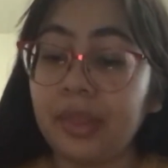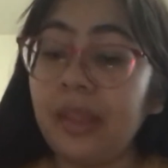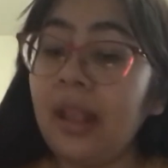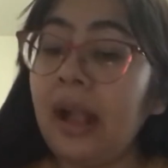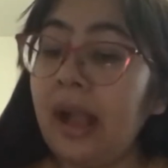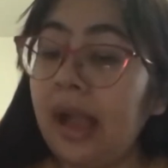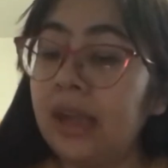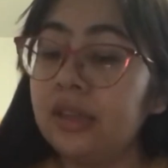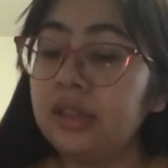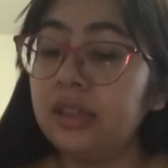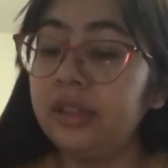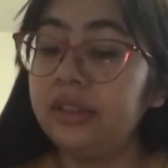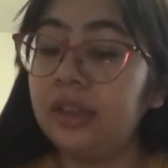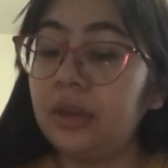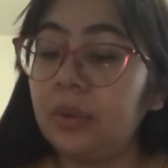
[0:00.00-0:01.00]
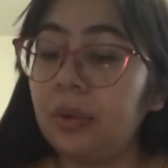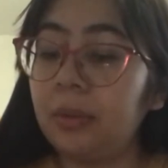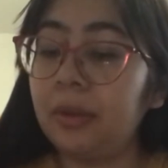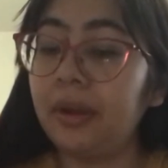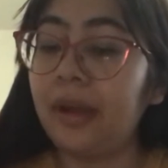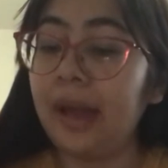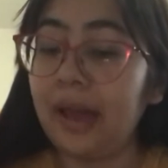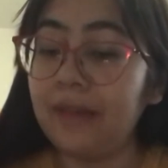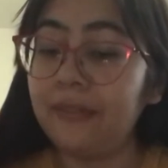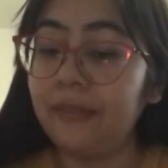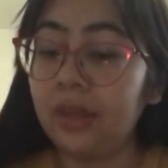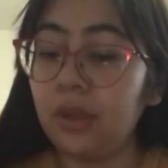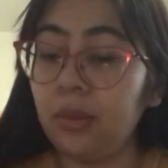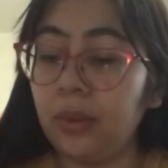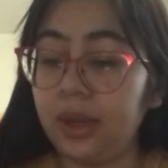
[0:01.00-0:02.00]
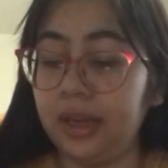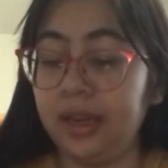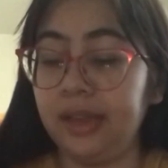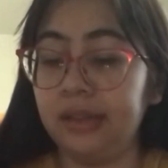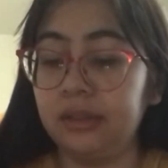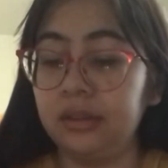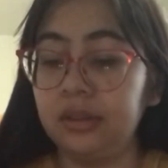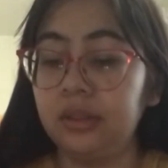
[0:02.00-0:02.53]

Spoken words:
"Actually," said Wilbur, "I feel radiant."